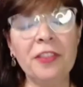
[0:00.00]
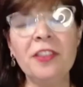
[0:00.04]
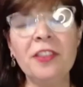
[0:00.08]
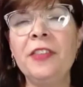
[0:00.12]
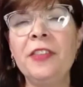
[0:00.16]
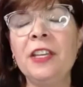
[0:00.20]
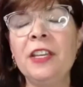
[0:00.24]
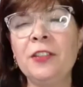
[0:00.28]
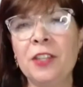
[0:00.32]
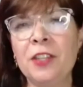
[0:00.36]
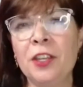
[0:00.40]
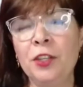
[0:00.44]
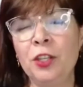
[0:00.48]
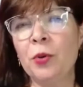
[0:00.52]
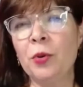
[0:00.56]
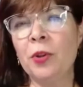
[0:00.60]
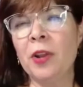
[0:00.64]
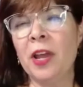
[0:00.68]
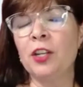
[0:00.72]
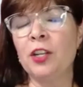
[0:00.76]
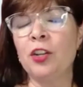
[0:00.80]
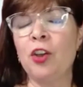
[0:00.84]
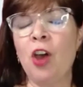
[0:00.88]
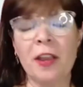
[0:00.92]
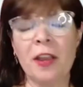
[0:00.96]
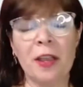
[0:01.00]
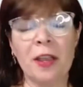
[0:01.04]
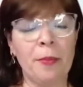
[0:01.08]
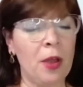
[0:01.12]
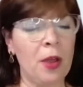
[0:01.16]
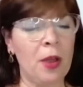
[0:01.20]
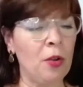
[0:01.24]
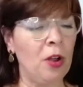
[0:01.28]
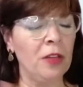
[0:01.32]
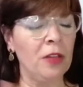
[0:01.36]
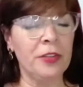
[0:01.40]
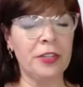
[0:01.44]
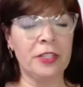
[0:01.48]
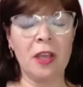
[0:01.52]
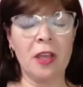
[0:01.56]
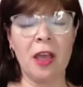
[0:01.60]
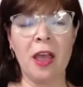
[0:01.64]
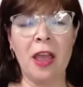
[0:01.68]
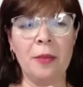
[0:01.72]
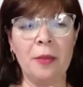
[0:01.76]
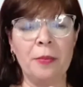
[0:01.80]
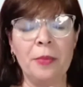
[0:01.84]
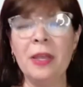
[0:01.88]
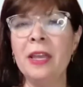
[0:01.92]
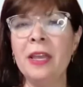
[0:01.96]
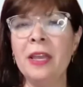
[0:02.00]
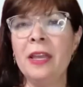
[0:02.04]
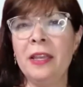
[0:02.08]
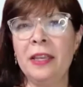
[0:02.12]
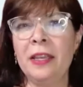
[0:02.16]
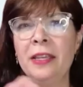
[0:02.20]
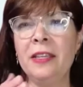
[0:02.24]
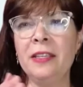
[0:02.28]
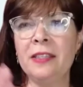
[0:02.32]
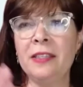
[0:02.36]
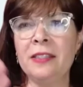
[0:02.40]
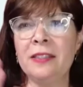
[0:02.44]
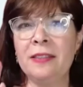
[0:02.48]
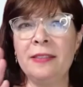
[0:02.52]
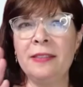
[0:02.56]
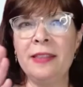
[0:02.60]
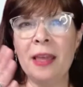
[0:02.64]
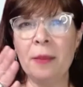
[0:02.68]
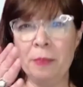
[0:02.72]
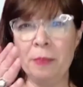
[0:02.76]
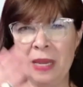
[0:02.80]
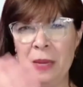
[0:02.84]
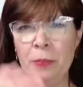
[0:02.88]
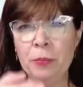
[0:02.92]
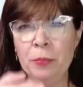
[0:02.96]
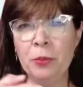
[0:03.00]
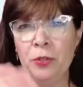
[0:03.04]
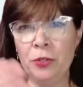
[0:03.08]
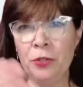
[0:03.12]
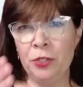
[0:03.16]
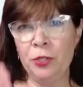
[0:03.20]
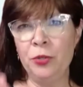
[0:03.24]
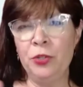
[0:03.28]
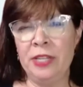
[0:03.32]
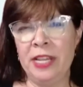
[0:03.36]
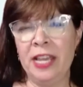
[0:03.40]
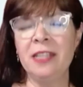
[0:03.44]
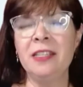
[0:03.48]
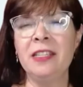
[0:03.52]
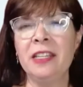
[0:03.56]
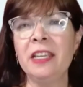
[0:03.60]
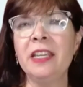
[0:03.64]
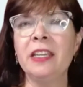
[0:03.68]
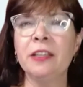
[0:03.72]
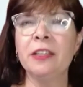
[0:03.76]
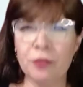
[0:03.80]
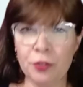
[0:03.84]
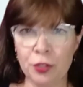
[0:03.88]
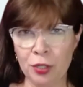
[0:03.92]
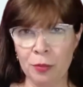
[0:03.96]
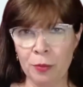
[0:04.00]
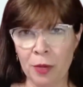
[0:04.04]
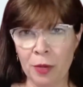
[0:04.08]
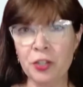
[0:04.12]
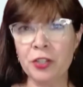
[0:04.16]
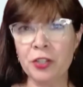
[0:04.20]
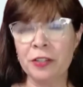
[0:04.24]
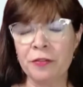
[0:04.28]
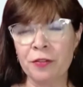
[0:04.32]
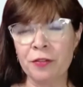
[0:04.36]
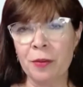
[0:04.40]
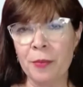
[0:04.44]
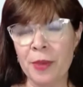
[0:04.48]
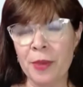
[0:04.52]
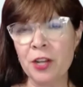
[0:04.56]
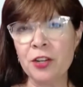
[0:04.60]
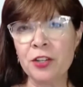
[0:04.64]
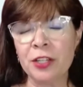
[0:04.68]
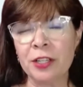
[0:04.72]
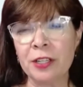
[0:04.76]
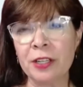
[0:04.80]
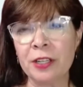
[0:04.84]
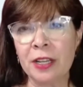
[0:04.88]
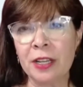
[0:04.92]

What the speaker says: Things that you and I talk about all the time is that people do tend to give too much information.